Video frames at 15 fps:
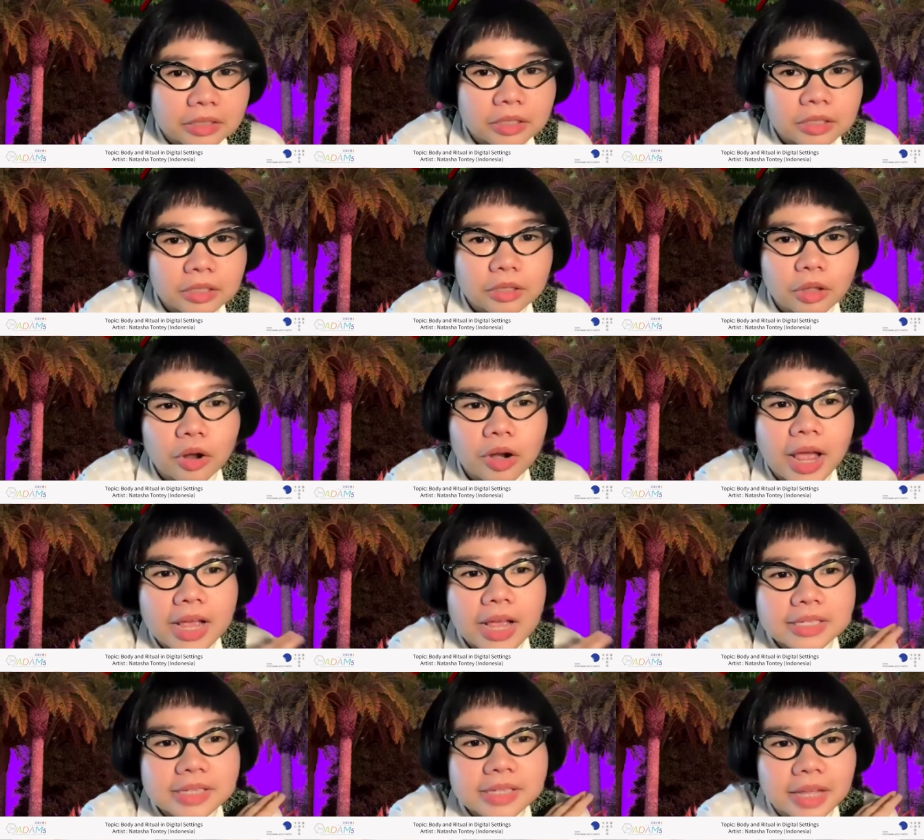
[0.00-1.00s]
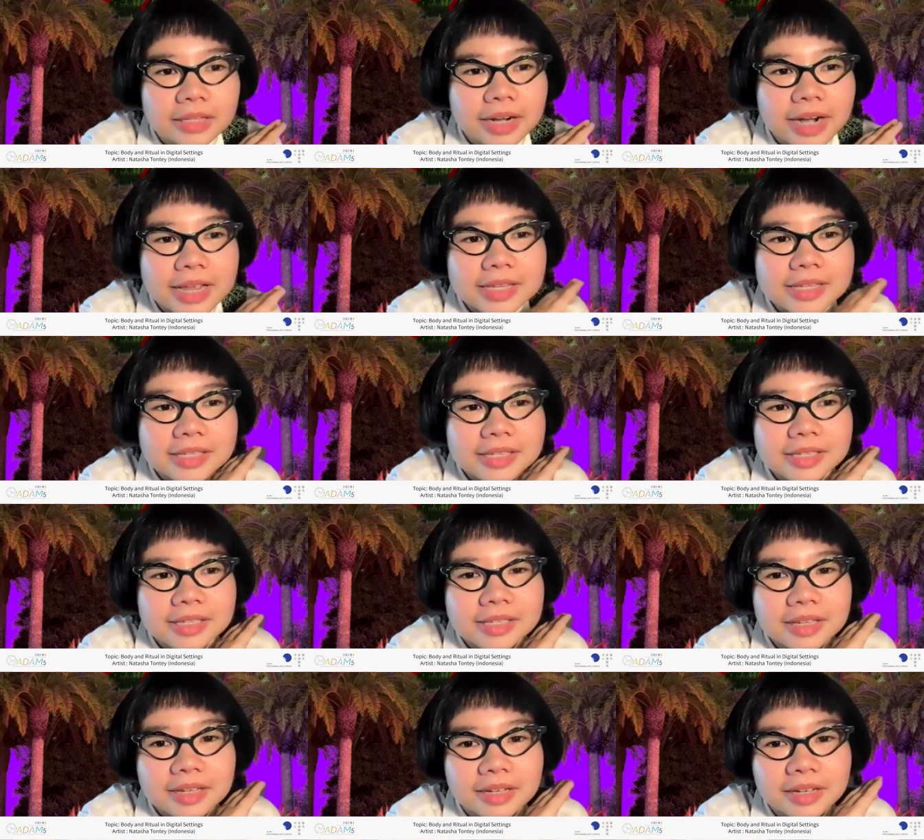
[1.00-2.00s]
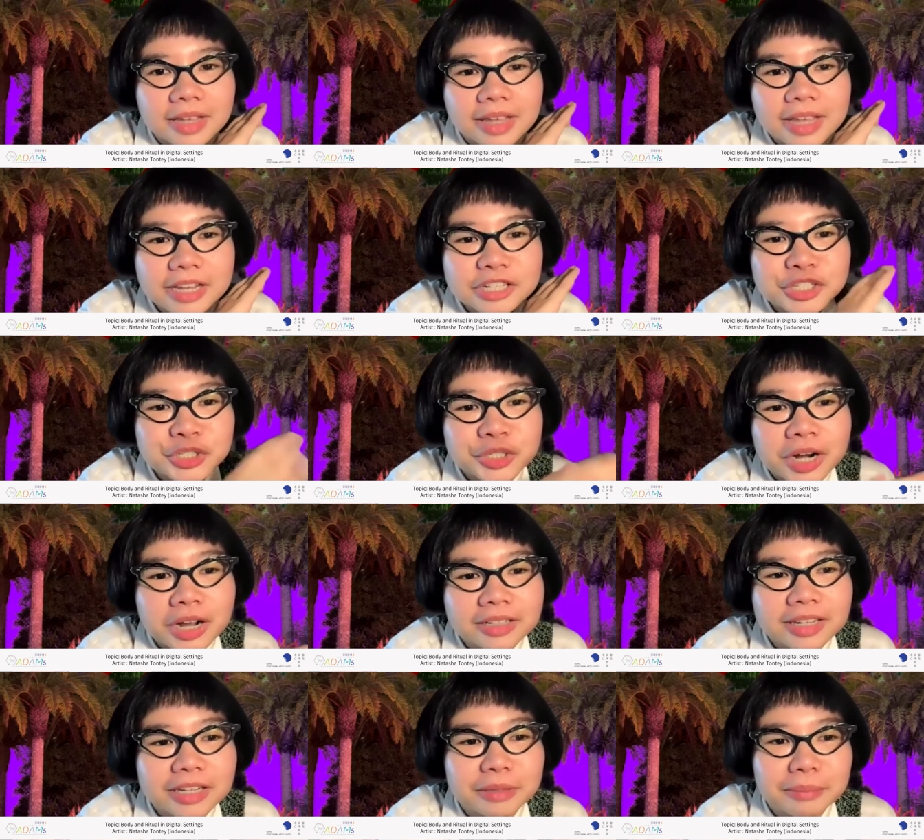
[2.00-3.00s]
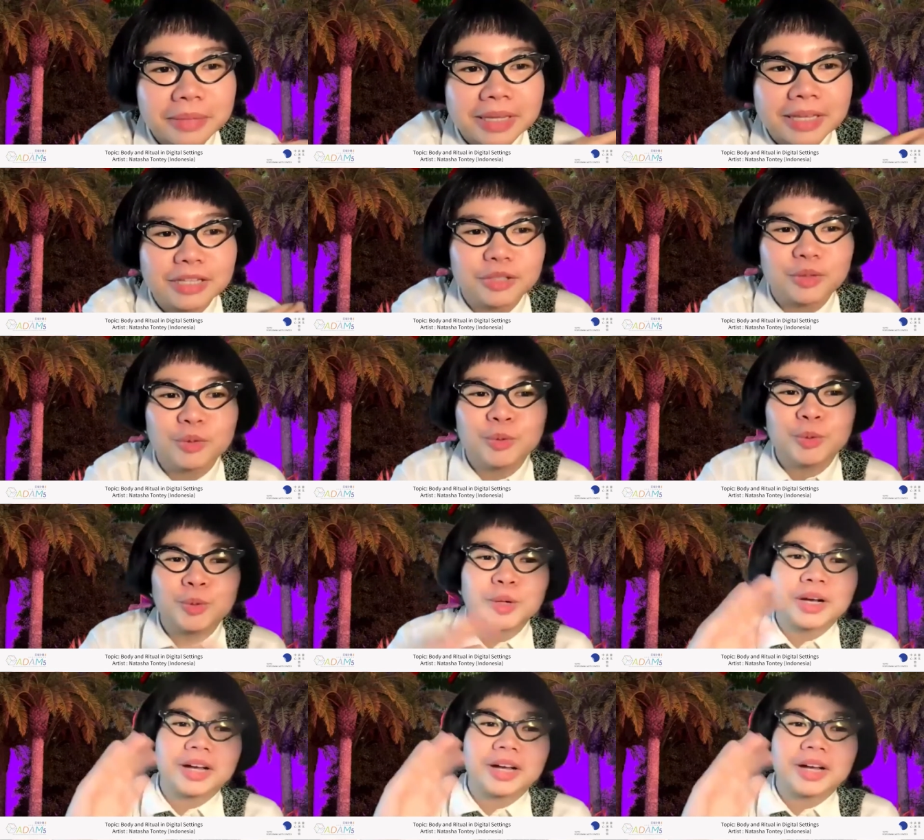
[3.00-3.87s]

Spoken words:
Tonas Andres instructed me to